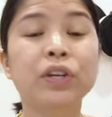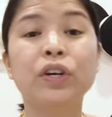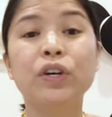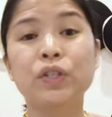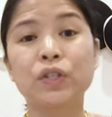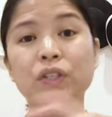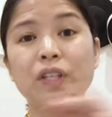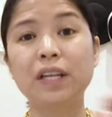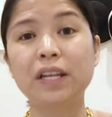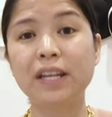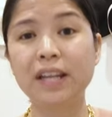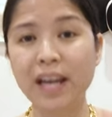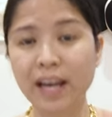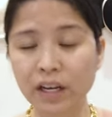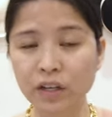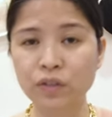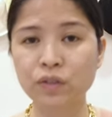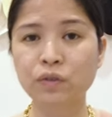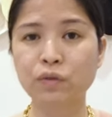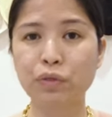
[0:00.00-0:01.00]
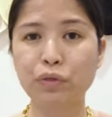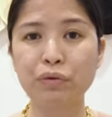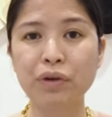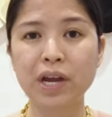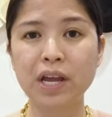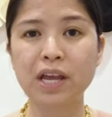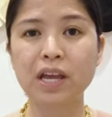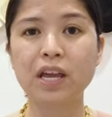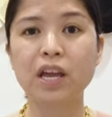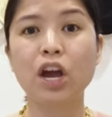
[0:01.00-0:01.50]
So the next
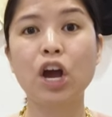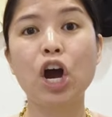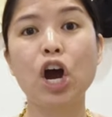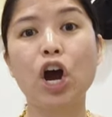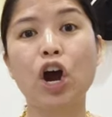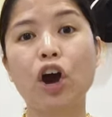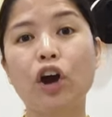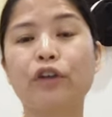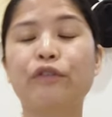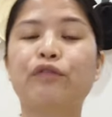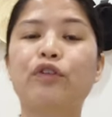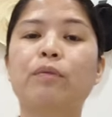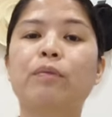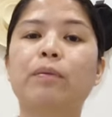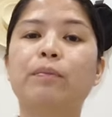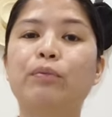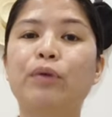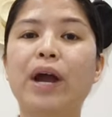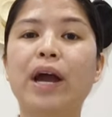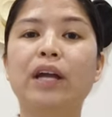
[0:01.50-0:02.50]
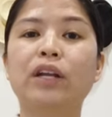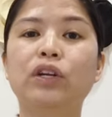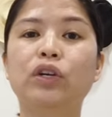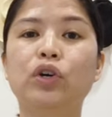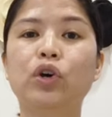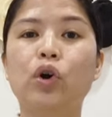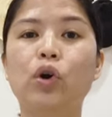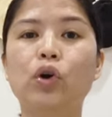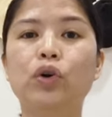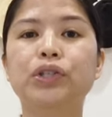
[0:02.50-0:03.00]
3 are from a brand
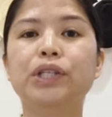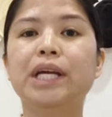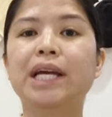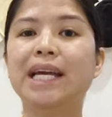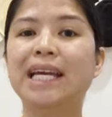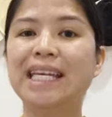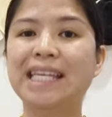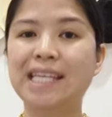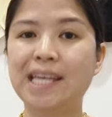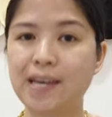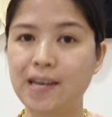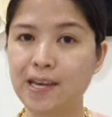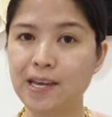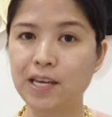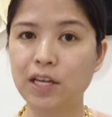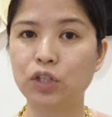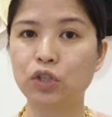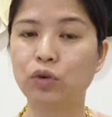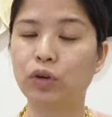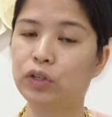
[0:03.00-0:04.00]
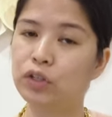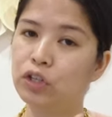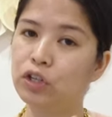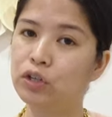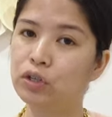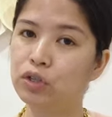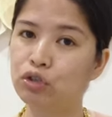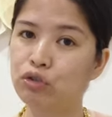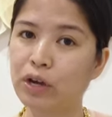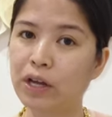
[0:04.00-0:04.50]
called Key. So it's an
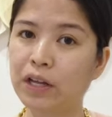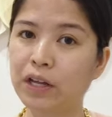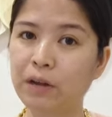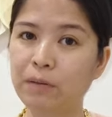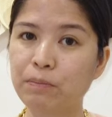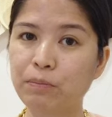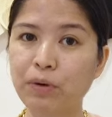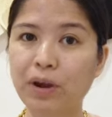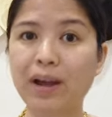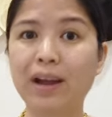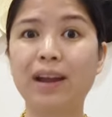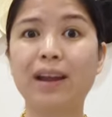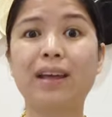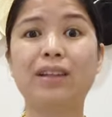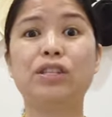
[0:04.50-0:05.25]
Australian brand.